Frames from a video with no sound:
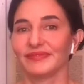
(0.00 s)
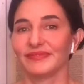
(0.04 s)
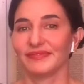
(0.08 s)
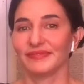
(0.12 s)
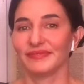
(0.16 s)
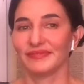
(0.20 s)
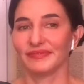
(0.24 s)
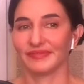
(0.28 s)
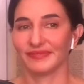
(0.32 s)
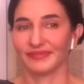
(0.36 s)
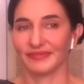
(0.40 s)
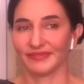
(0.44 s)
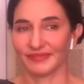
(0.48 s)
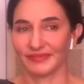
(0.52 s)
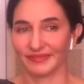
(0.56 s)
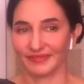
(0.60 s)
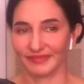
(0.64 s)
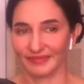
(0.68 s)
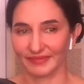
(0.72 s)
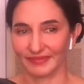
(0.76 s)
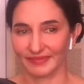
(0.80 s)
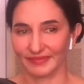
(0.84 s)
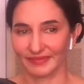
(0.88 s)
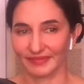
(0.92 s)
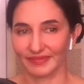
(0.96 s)

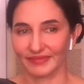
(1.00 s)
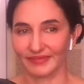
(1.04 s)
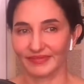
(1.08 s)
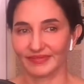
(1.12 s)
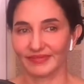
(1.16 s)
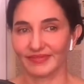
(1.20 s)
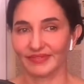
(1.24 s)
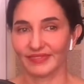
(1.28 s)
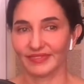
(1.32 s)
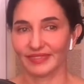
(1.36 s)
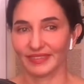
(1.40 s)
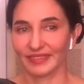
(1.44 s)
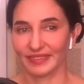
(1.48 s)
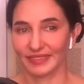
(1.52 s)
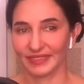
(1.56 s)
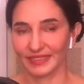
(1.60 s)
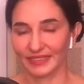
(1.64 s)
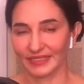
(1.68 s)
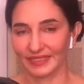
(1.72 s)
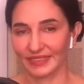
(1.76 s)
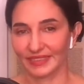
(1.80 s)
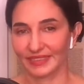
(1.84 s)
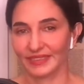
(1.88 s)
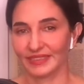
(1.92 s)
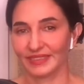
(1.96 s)

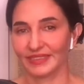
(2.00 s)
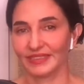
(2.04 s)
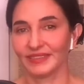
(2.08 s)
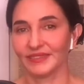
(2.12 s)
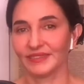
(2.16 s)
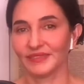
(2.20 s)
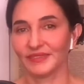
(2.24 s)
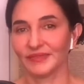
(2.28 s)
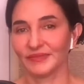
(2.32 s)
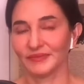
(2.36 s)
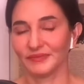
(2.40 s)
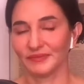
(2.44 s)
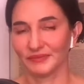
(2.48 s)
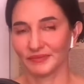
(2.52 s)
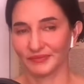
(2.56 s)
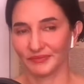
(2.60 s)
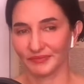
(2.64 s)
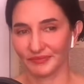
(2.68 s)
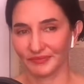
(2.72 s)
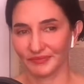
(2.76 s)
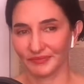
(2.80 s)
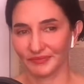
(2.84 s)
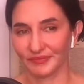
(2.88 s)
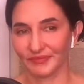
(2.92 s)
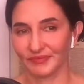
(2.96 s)

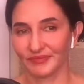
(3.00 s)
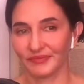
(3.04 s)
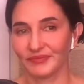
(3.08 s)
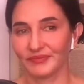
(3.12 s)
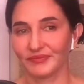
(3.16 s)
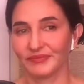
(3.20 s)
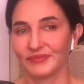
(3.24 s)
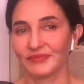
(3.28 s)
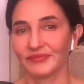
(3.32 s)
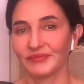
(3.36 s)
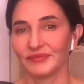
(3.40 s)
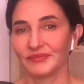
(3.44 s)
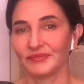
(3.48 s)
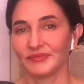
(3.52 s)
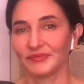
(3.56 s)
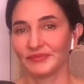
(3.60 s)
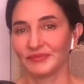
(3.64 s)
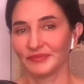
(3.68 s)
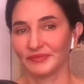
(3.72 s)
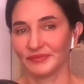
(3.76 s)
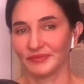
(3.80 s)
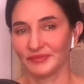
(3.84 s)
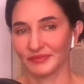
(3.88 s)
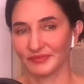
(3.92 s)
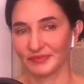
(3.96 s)

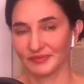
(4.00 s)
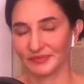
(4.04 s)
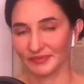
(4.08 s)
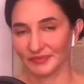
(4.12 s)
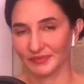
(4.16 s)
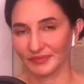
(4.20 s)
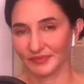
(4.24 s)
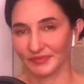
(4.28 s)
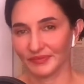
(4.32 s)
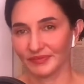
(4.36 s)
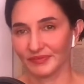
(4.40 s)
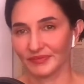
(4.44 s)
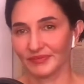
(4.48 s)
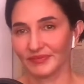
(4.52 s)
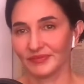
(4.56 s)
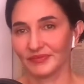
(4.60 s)
No words are spoken by the person on screen.